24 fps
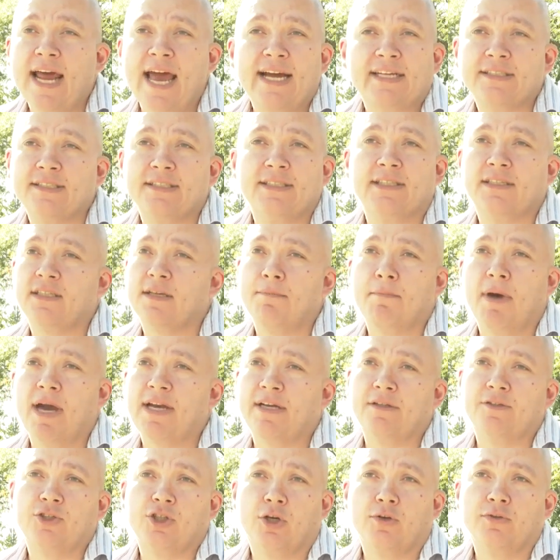accident that
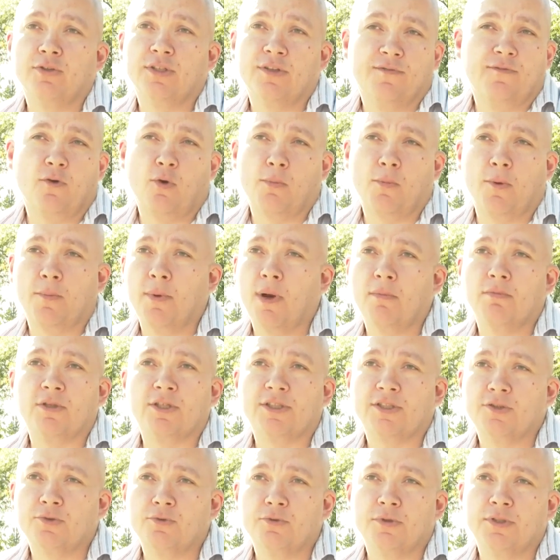Mike chose a former
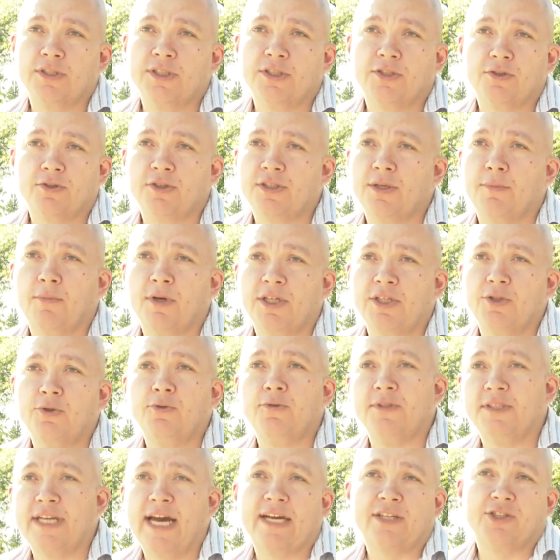public school teacher, somebody
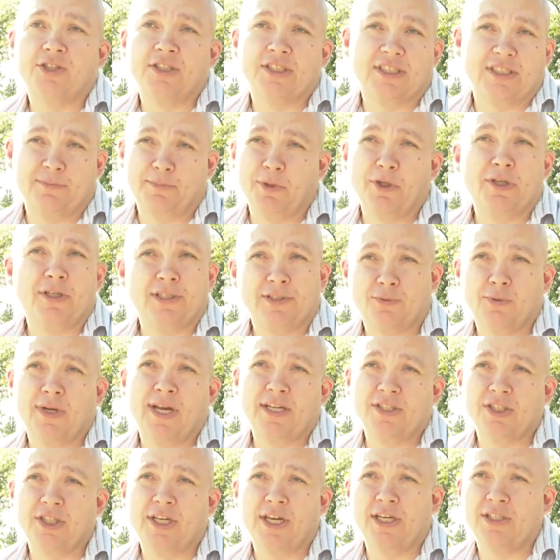who has actually experienced what
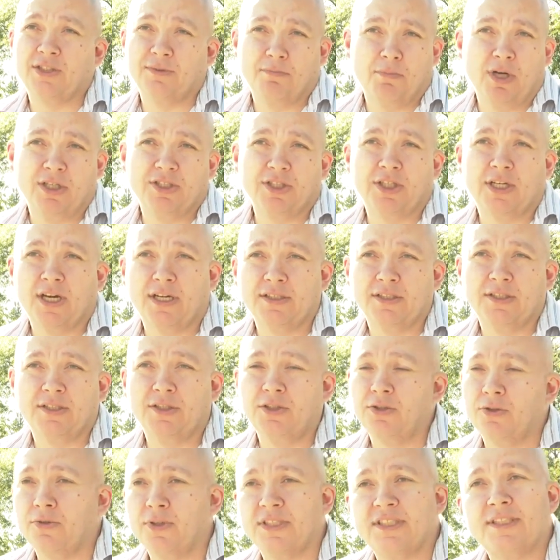education budget cuts
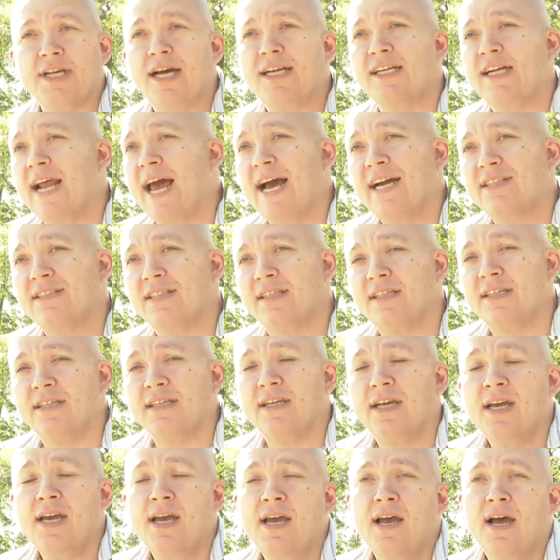do. It's not an accident
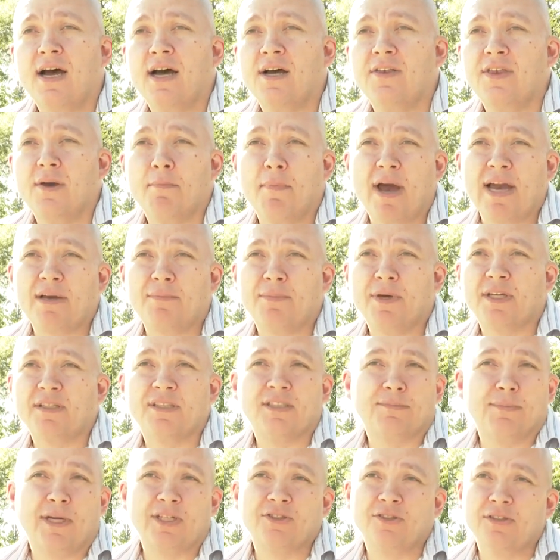uh, that Mike picked a
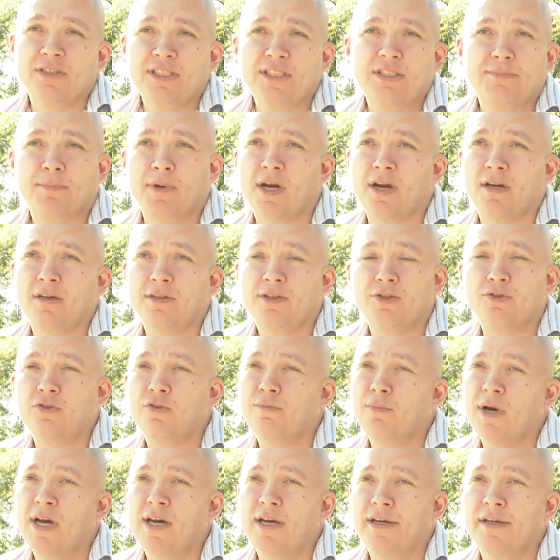special needs parent. Two of
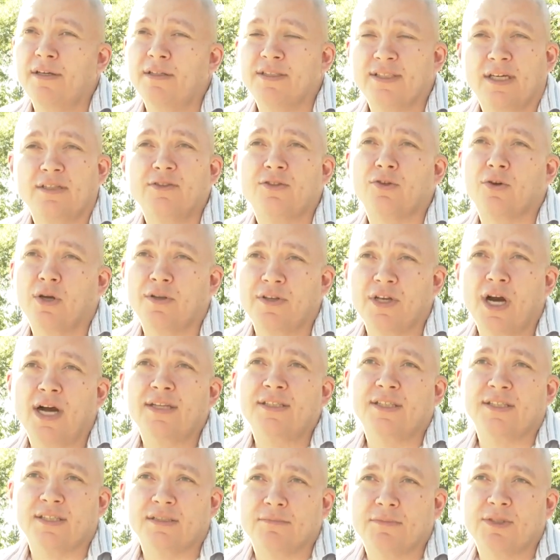my sons are on the
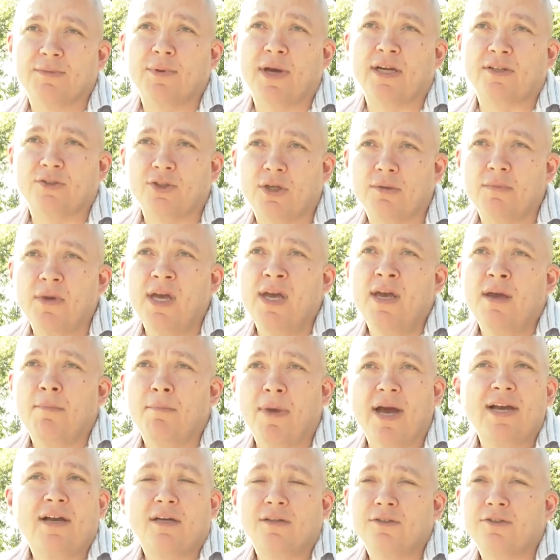autism spectrum.
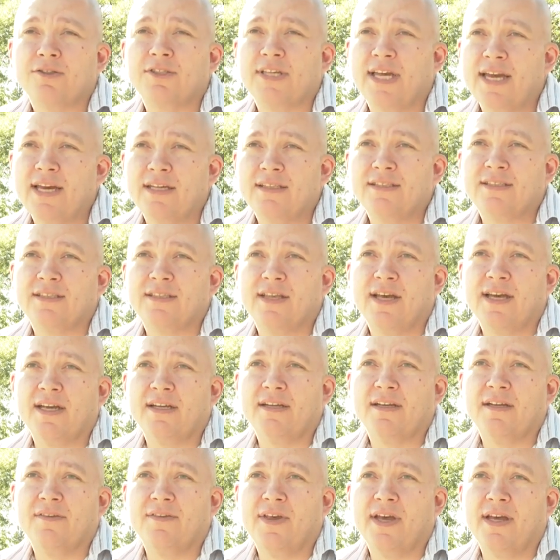Mike understands that,
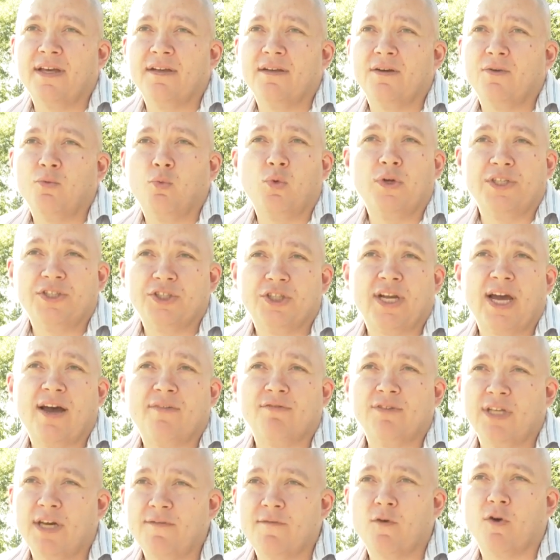that we should
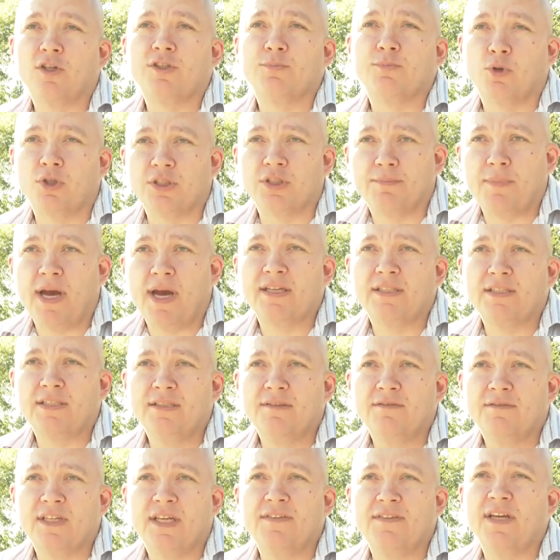have diverse
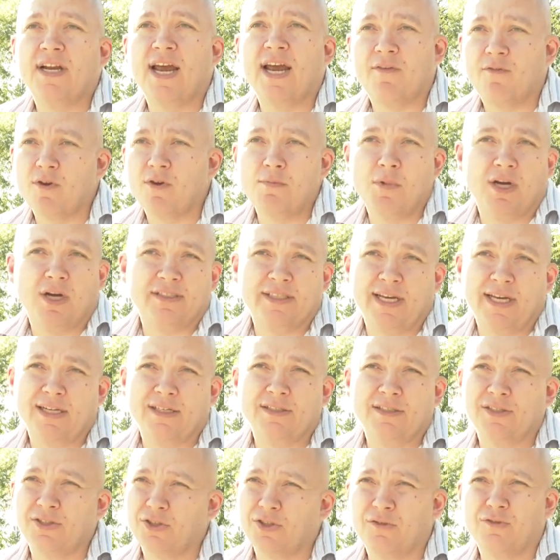perspectives and that every
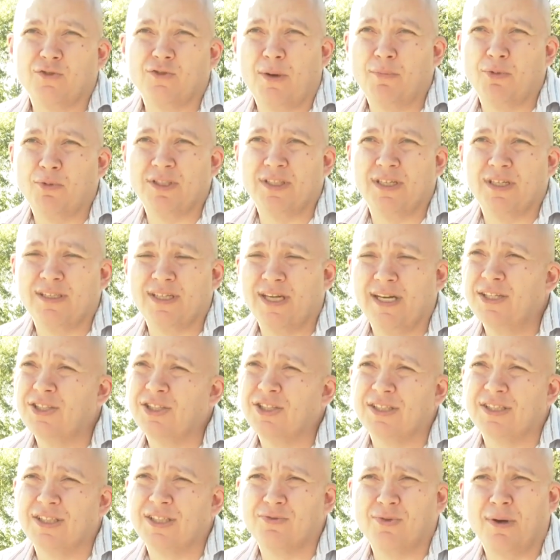Montana deserves
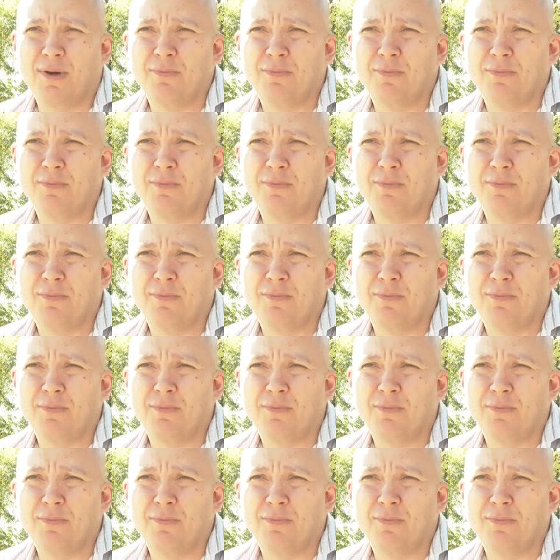representation.